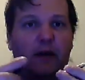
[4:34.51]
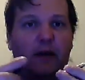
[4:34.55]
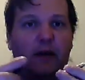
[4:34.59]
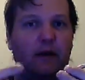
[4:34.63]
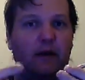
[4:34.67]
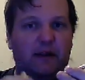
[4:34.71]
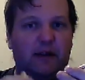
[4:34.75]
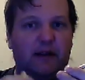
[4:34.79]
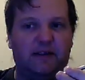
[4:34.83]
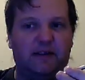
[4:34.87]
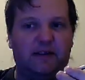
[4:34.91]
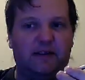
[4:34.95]

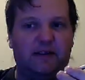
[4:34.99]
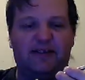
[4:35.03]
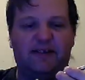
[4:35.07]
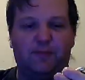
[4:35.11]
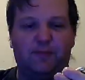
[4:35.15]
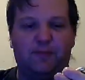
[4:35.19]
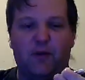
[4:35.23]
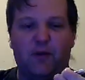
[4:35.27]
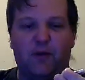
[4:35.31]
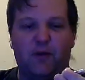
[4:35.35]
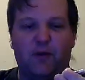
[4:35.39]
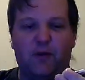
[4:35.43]
that just
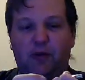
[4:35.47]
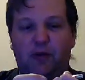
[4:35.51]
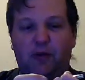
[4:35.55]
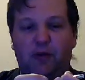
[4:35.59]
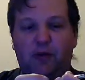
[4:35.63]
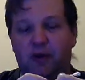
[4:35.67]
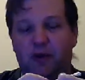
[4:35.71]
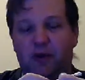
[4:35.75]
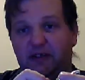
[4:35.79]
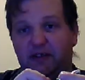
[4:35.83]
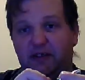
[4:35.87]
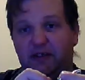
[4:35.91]
broke when
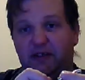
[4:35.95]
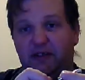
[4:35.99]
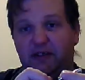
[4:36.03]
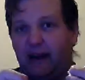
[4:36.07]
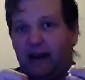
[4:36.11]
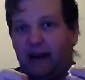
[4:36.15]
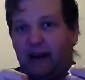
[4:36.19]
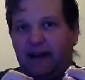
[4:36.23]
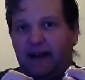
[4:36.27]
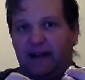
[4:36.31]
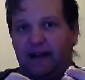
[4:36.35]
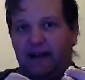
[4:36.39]
I was trying
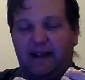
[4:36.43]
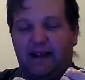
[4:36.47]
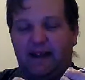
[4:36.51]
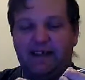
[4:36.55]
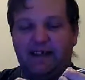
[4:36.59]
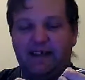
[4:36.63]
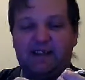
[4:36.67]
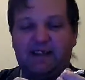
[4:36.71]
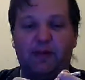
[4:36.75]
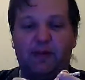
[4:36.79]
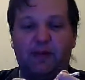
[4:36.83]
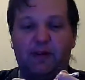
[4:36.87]
to get that
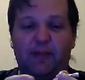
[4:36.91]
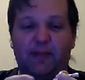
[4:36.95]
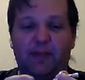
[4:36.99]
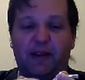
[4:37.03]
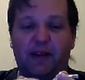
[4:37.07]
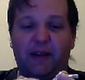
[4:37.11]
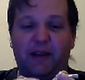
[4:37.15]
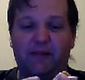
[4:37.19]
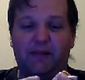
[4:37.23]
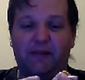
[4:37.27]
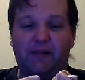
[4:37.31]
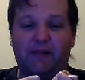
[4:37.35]
center
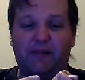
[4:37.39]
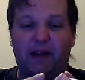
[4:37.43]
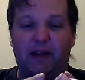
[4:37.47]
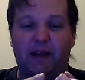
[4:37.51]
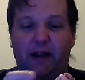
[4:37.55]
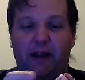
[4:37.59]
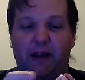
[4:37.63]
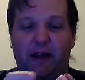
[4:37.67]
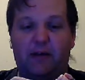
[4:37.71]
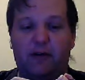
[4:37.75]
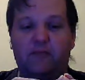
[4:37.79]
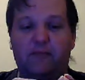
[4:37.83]
pin
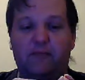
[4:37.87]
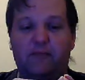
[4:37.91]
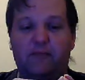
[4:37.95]
out.